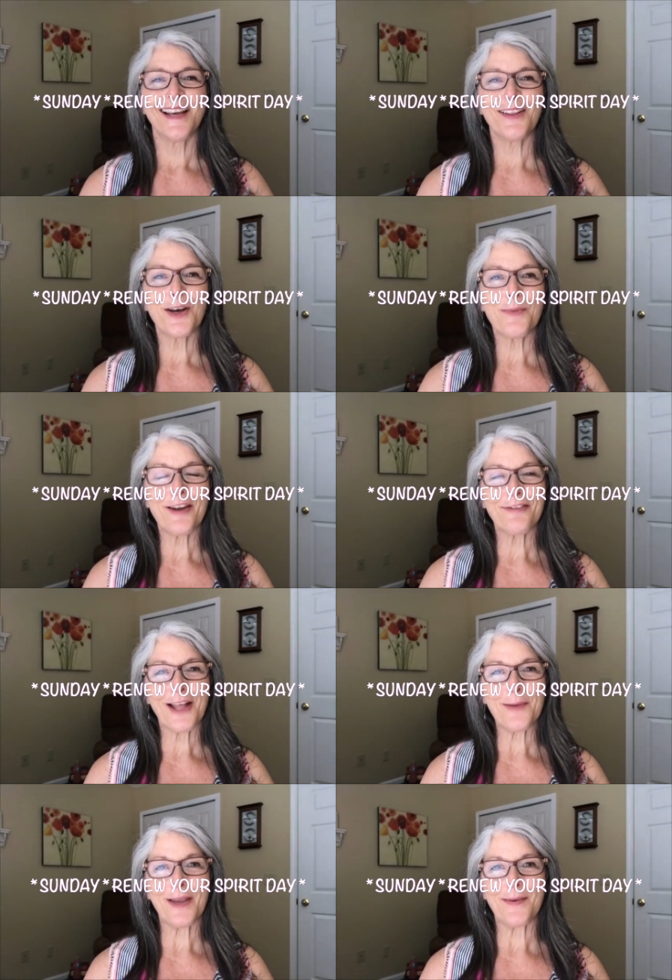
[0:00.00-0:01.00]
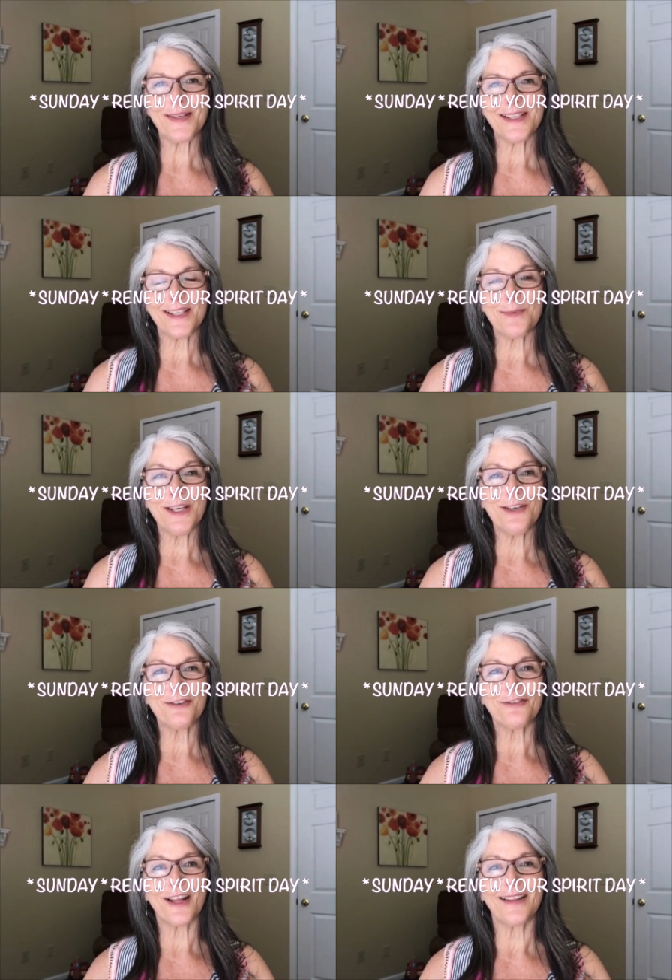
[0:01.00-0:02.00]
Hello my fly babies, it's me,
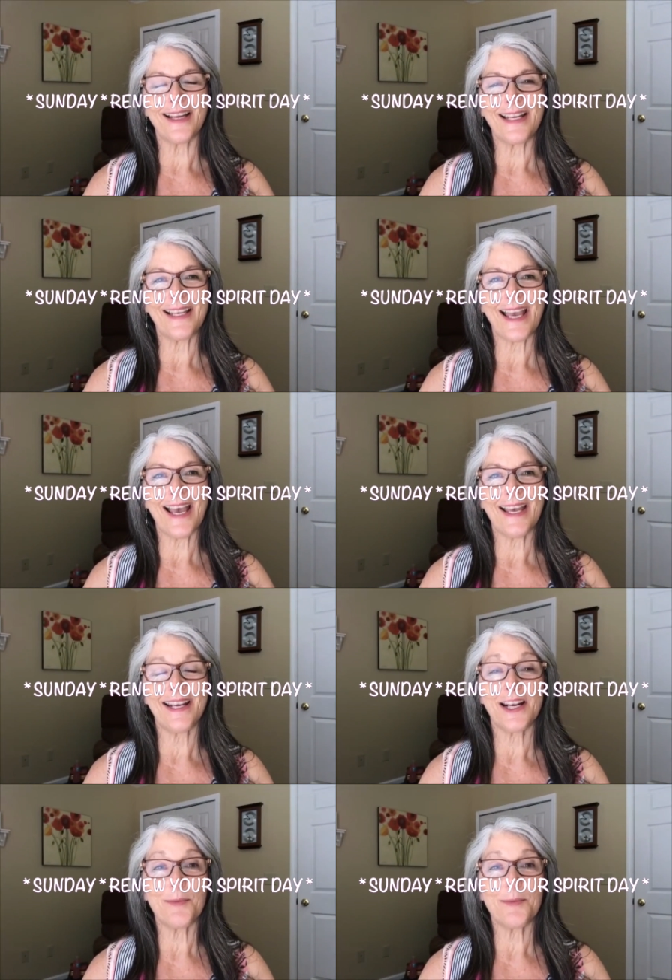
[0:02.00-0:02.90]
your fly lady Kat, and